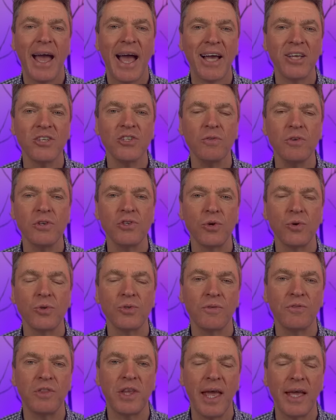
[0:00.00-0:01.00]
As a
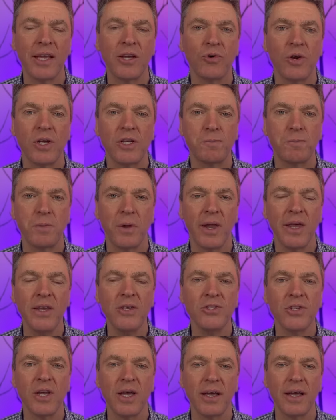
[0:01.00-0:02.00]
result of the increased
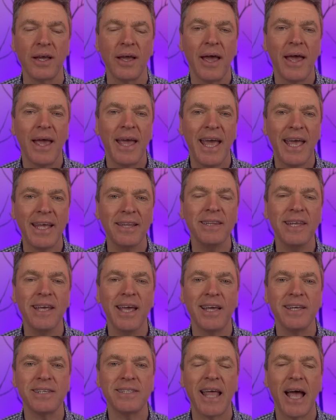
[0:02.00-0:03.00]
policing,
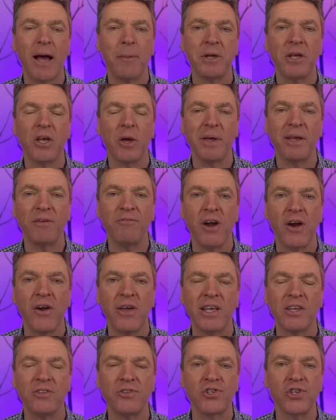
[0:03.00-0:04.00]
India is now becoming very
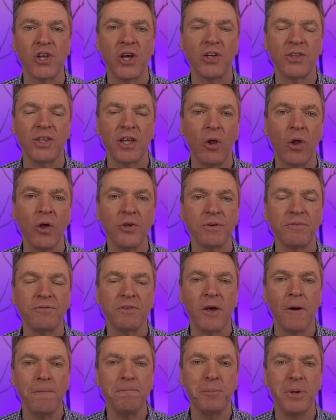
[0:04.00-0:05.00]
concerned. A lot
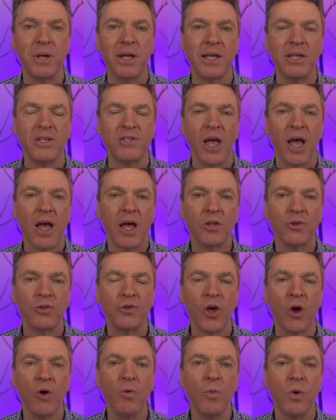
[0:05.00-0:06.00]
of companies
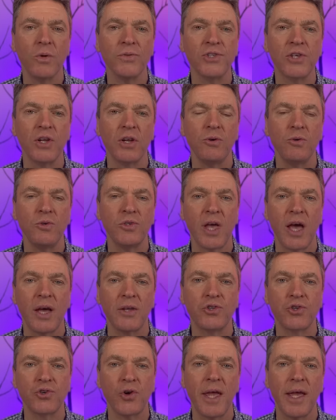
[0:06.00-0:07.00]
don't want to lose their
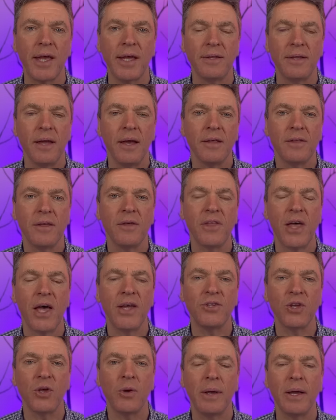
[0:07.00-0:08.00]
trade that they're
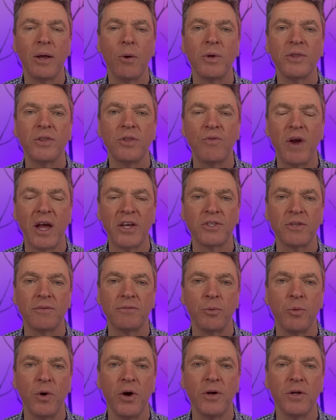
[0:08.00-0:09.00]
doing with the rest of
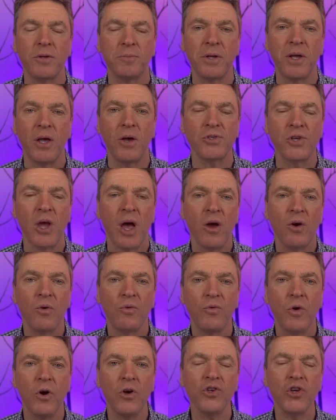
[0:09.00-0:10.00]
the world because
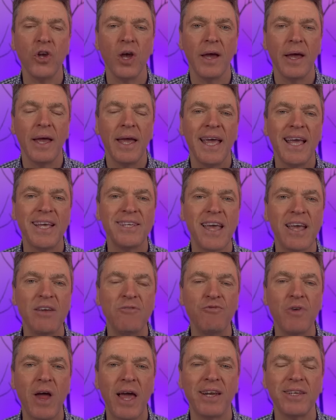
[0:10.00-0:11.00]
Russia is a
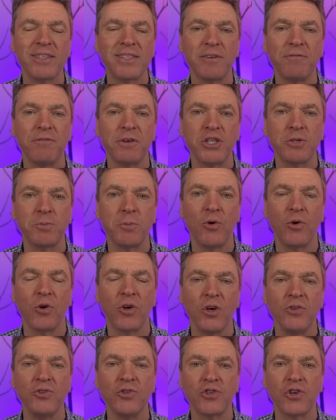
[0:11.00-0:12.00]
relatively small
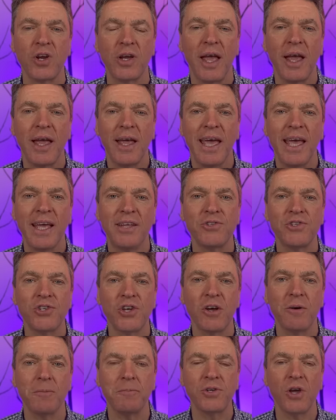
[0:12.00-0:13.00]
country in
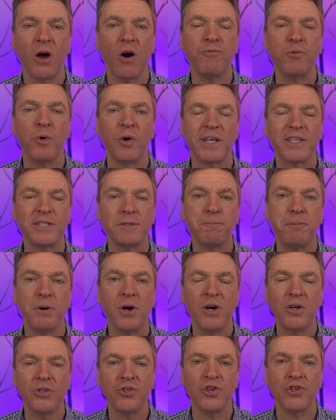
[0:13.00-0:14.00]
terms of what it's
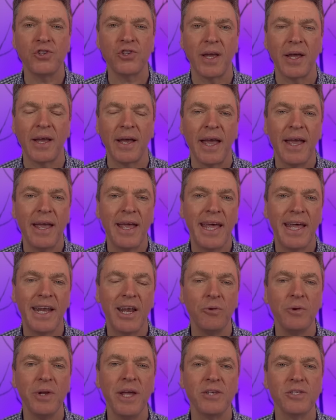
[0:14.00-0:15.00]
purchasing. It
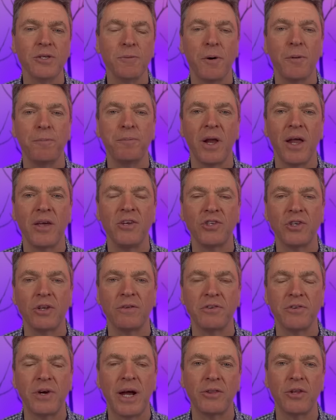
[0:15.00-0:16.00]
only has a population
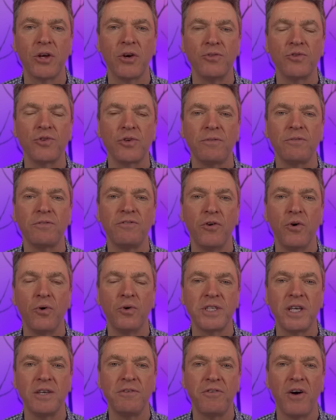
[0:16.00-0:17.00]
of around
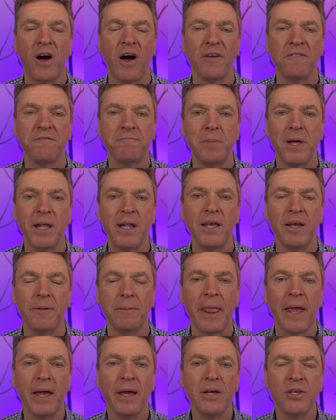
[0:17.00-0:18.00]
145
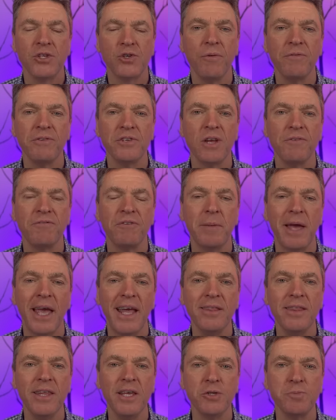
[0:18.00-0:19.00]
million. So, obviously, from
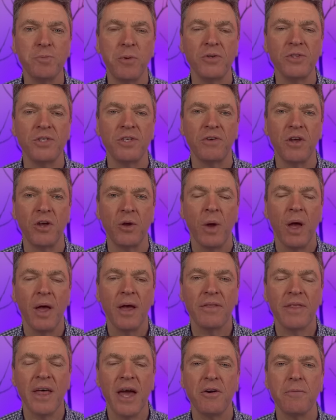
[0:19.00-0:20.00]
India's point of view,
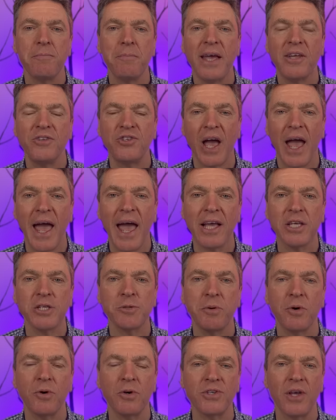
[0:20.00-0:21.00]
they're a major
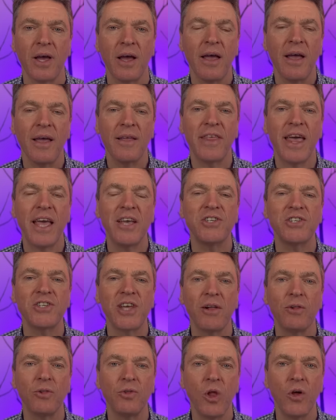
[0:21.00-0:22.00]
exporter. They
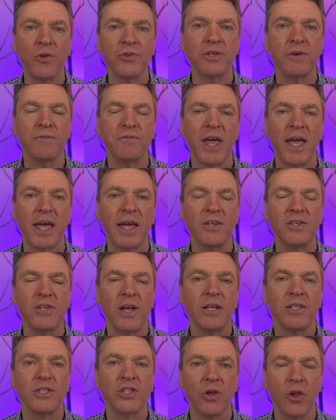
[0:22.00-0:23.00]
sell lots of things
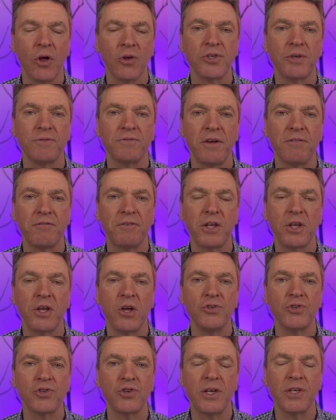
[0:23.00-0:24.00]
to lots of different
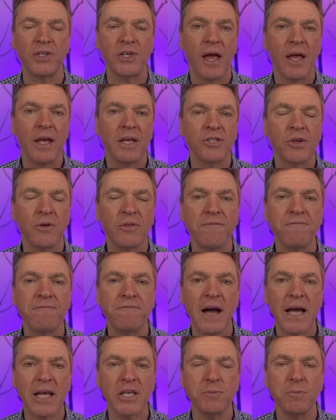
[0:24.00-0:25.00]
countries. So, the
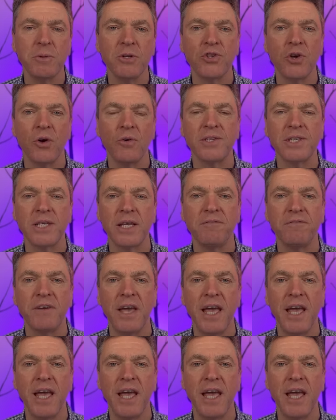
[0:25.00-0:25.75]
vast majority of